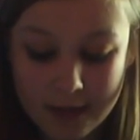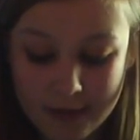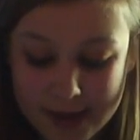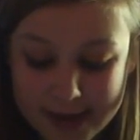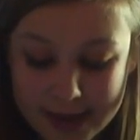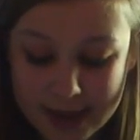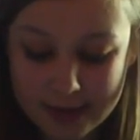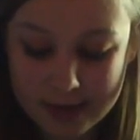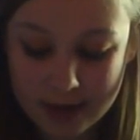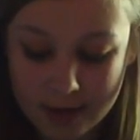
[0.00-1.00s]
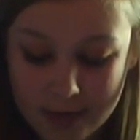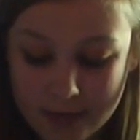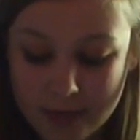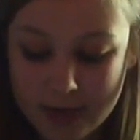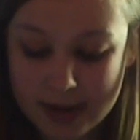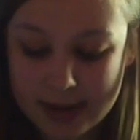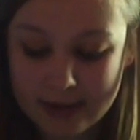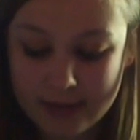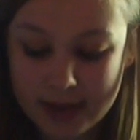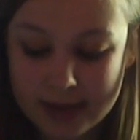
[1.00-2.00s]
First he tells the group that Rory has
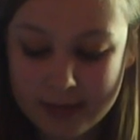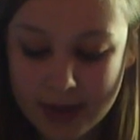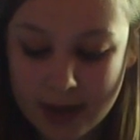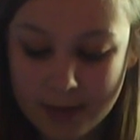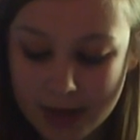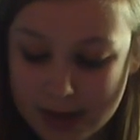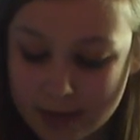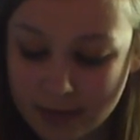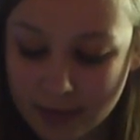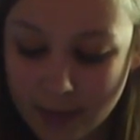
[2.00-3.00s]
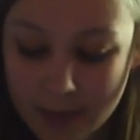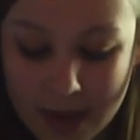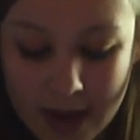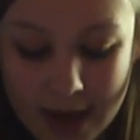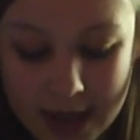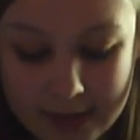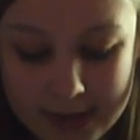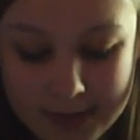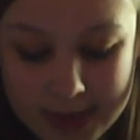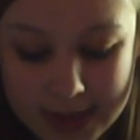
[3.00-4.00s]
never eaten peanut butter before and
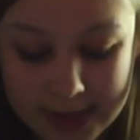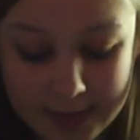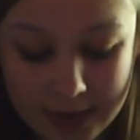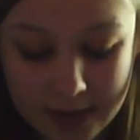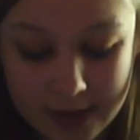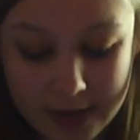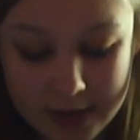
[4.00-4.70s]
gives him a teaspoon,